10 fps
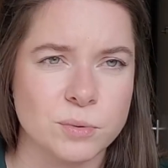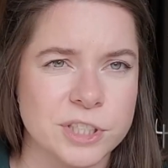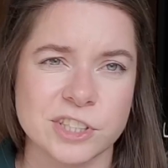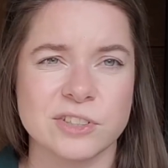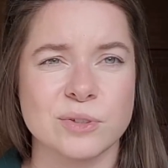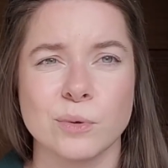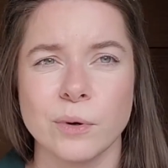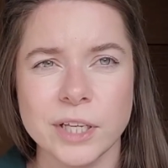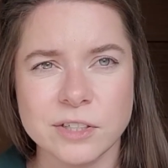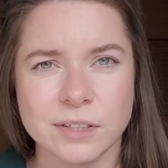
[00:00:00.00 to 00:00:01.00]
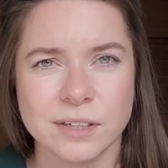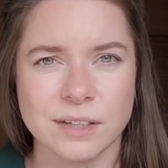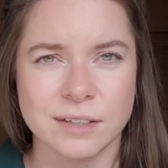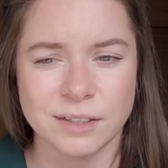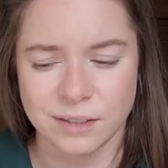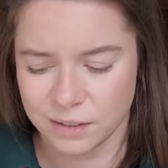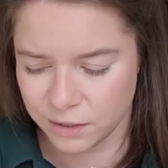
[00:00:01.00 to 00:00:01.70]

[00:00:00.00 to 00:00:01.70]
which is crazy